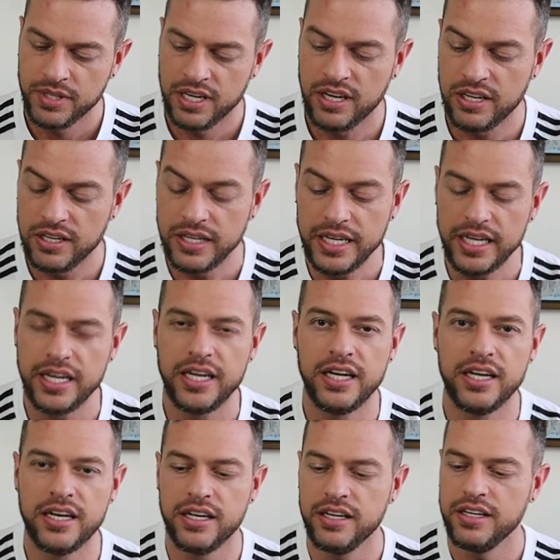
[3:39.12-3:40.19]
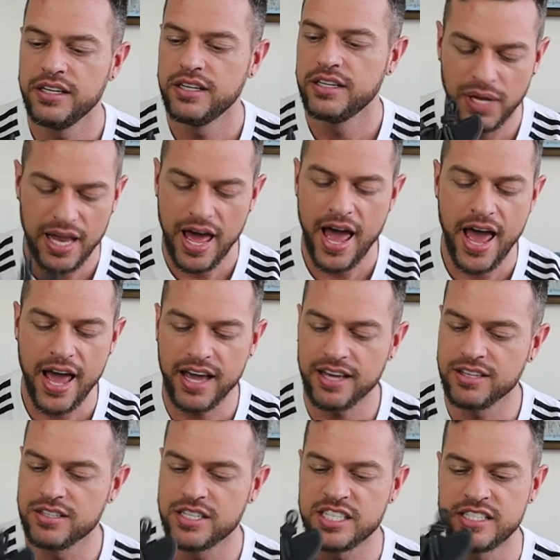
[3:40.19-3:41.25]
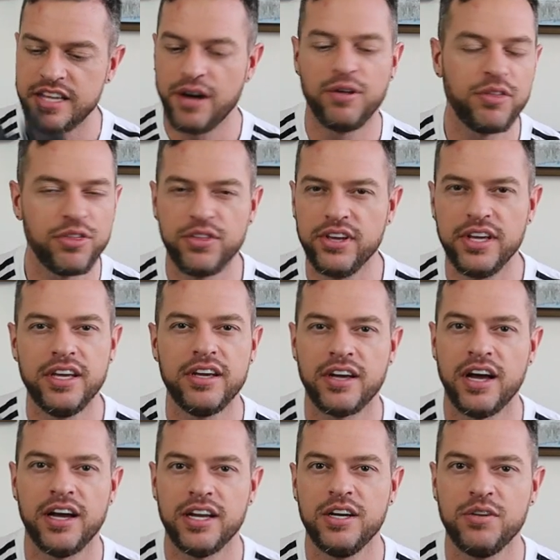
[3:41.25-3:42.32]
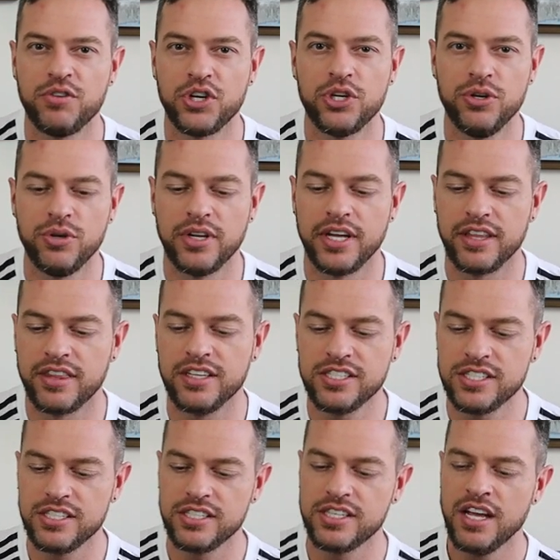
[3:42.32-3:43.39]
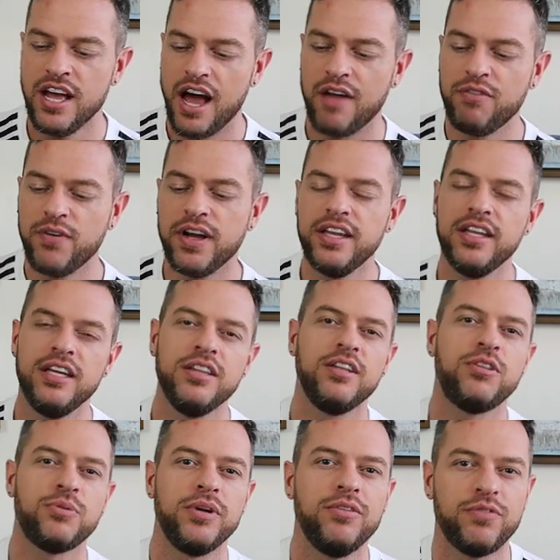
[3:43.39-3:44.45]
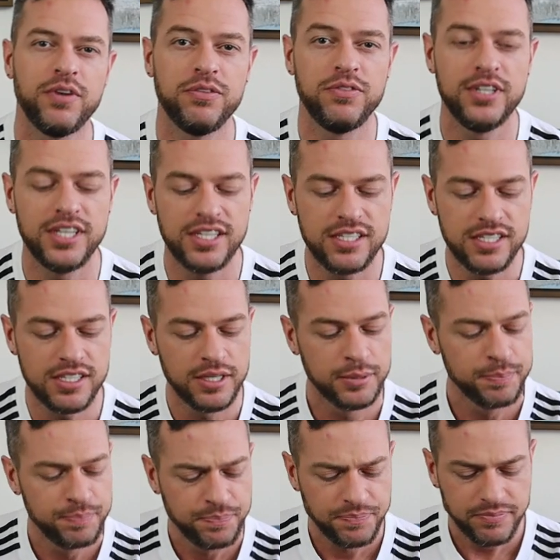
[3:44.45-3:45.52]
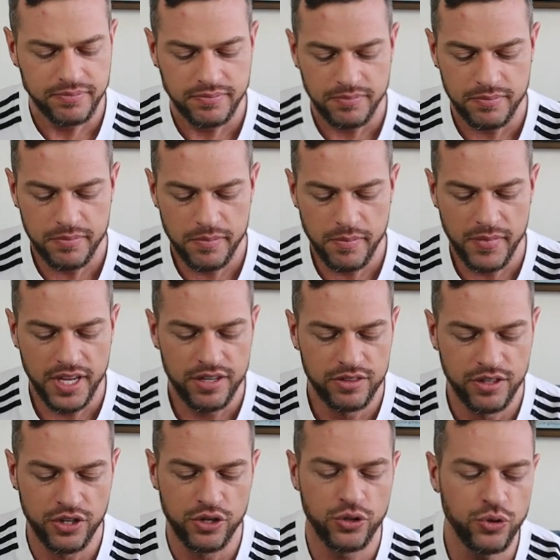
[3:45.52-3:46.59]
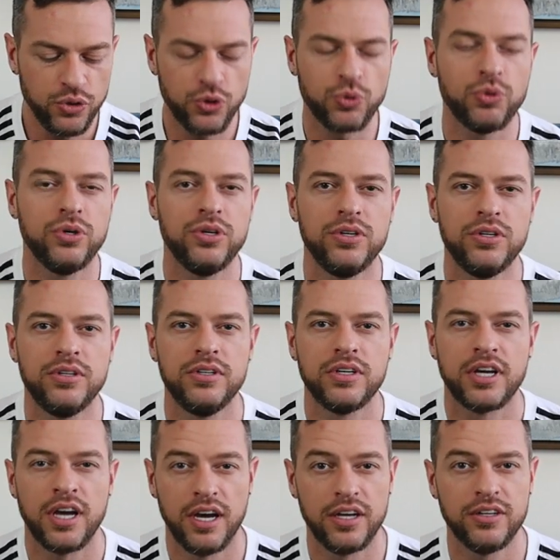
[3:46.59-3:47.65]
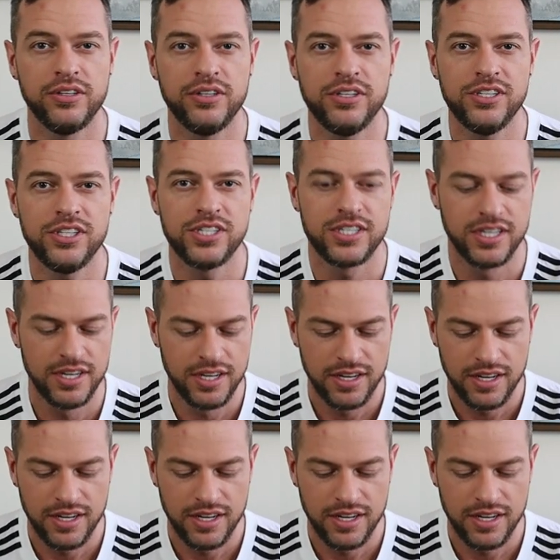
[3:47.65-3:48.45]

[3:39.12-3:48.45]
clean, black, stealthy kind of shoe. Like this is, I find that in the 350s, the neutral colors,